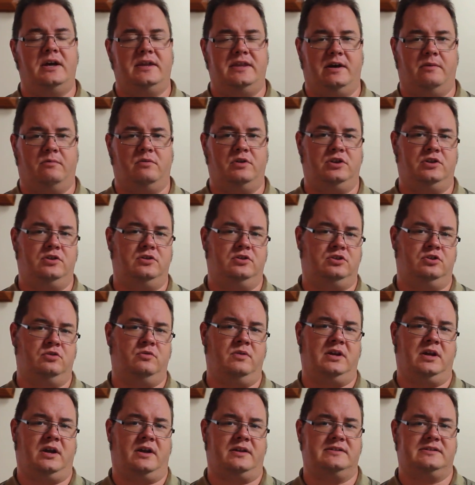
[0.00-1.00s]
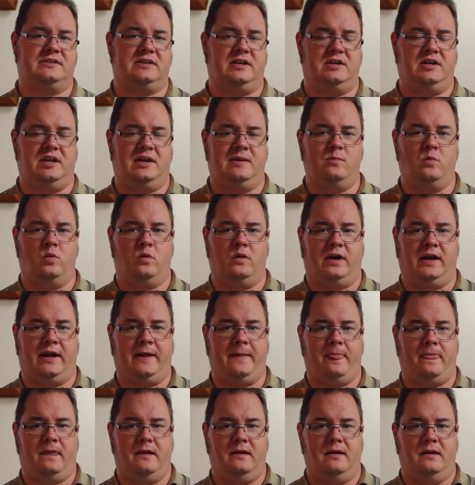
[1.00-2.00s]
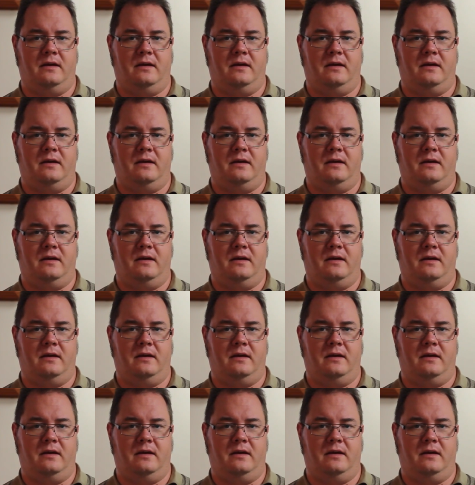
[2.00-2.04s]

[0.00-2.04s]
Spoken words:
that we're doing on Sunday morning,